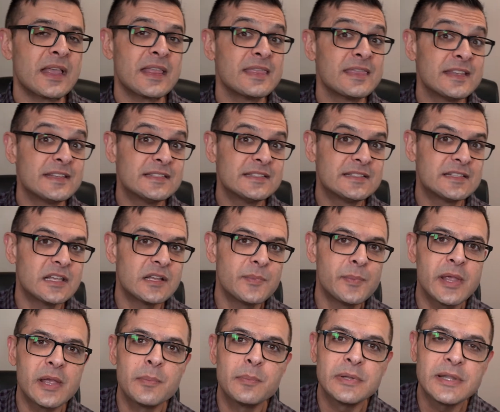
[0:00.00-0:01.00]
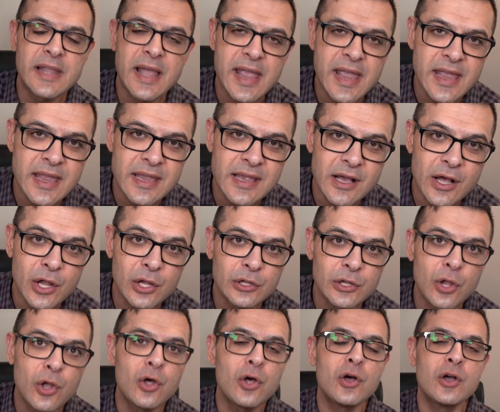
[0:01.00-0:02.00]
This is going to be a
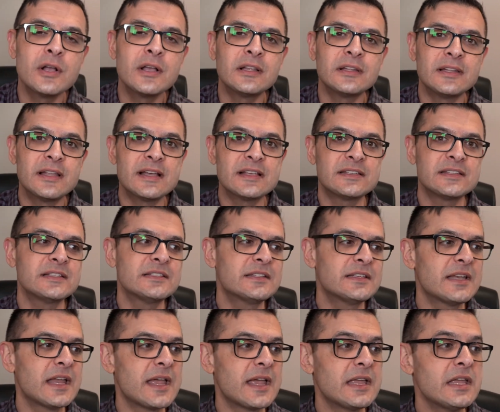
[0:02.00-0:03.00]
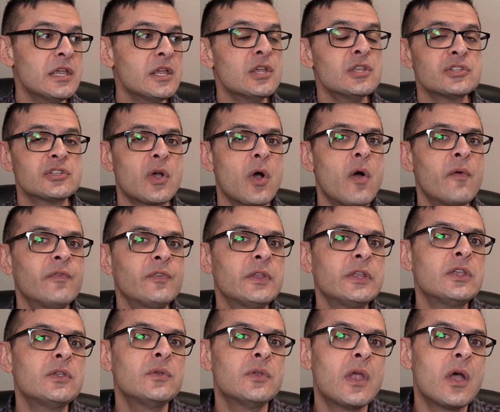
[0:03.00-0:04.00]
play-along lesson today, so hopefully
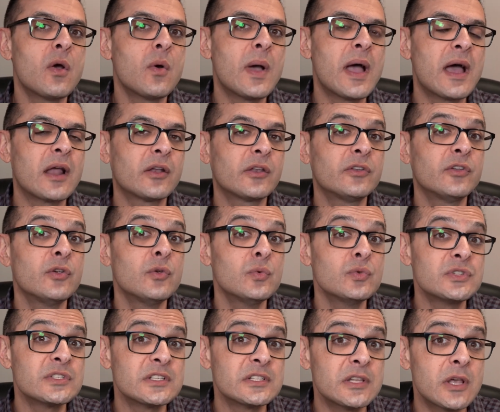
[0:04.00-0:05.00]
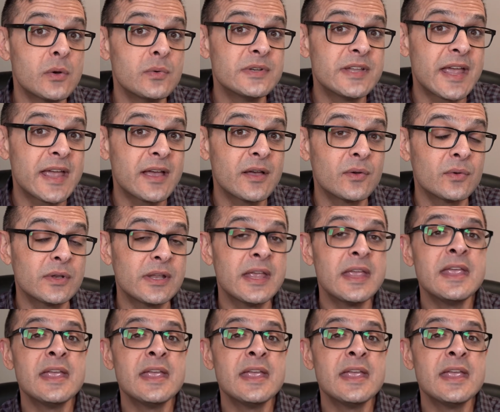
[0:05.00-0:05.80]
you know how to slow down